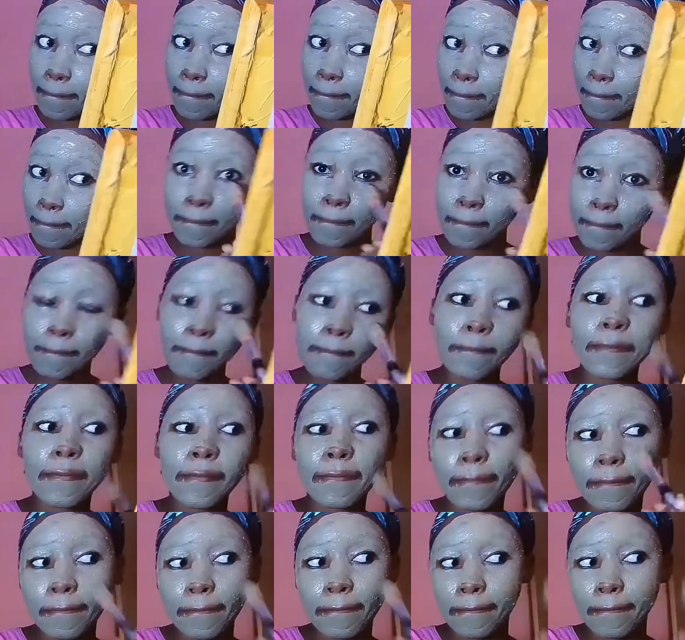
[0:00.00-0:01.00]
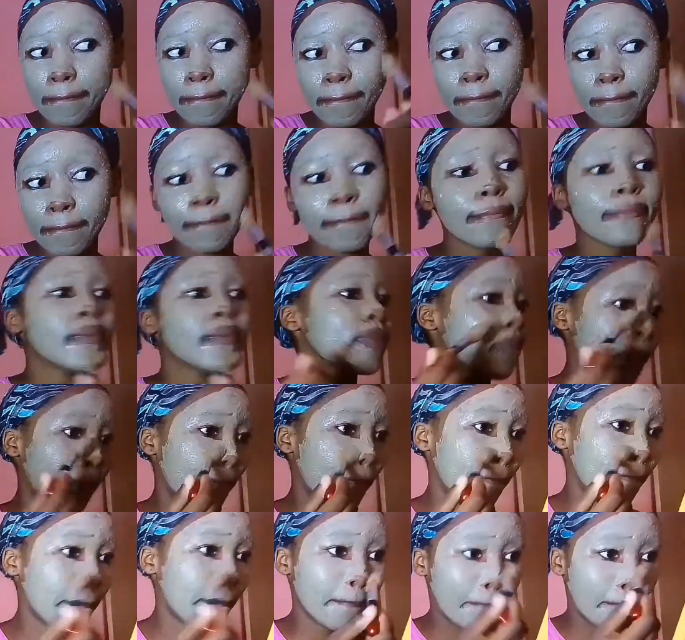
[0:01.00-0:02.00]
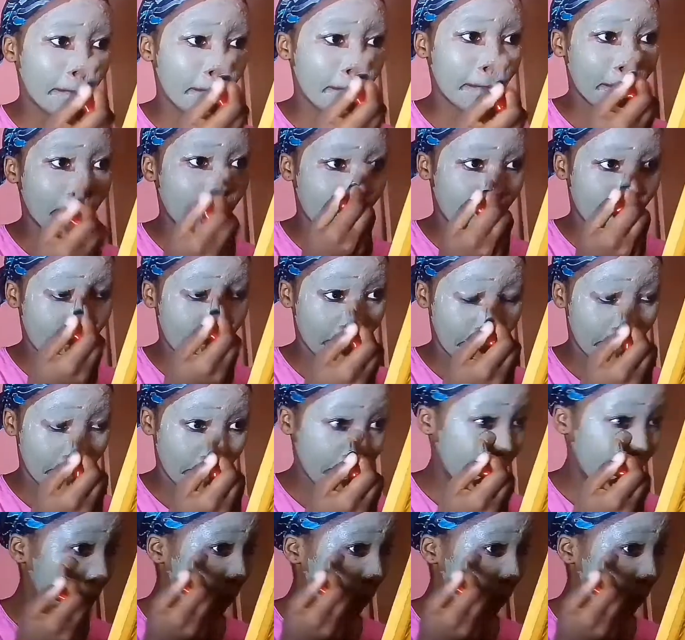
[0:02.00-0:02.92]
please, at this point you're going to excuse my mirror, because I